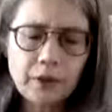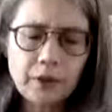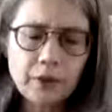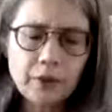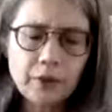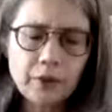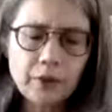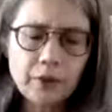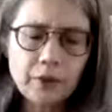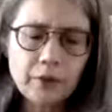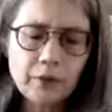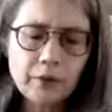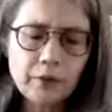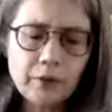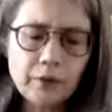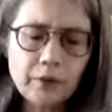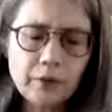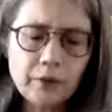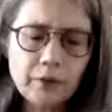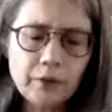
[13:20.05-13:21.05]

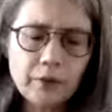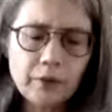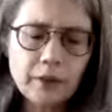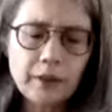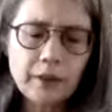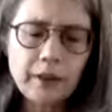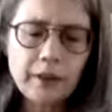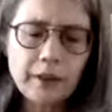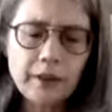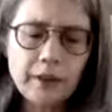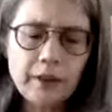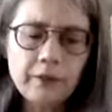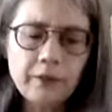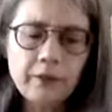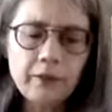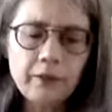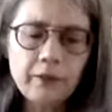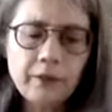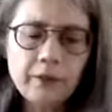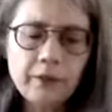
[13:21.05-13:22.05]
So the
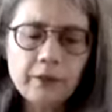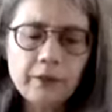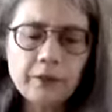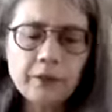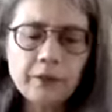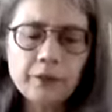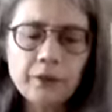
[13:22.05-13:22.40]
adrenals